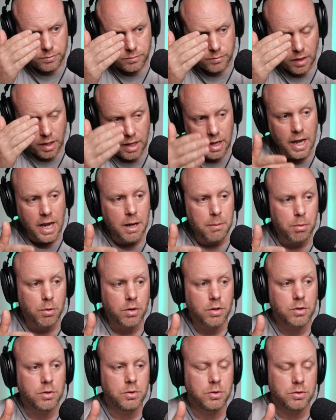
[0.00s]

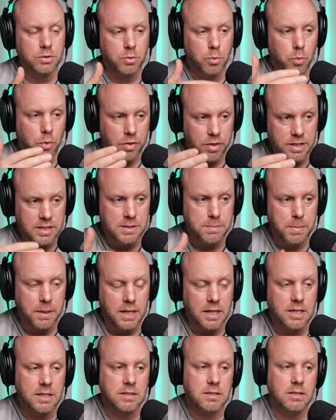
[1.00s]
neighbor who's within
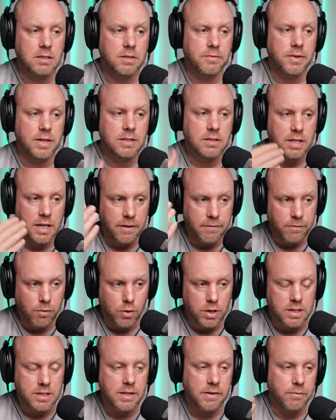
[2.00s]
spitting distance of us. They have
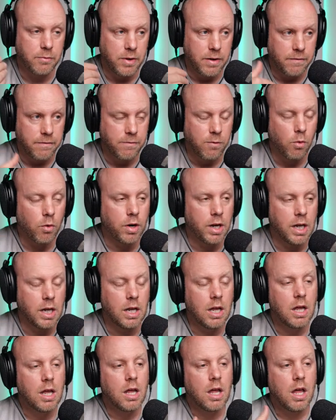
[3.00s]
47, we have 40.
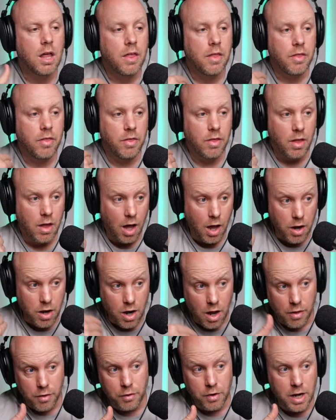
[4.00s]

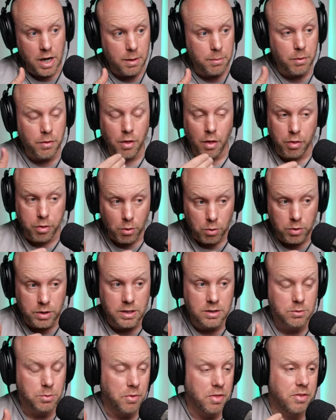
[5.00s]
Another neighbor, the
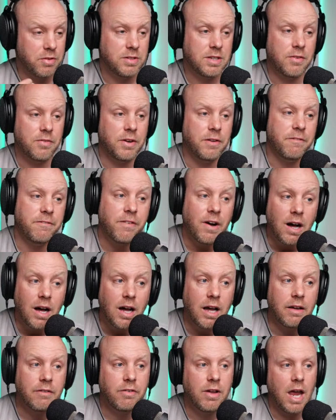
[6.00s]
Tholians, with
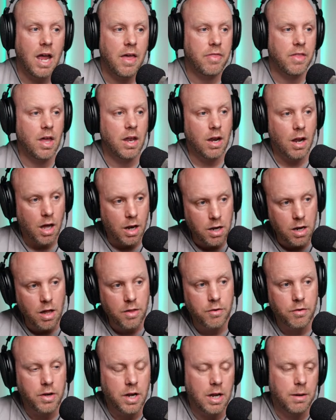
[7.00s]
75, and then
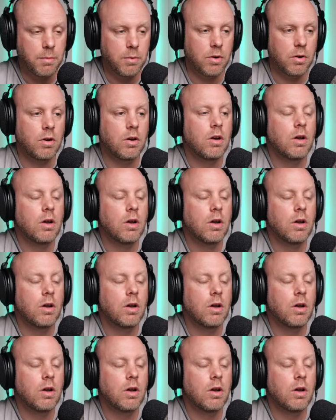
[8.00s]
another neighbor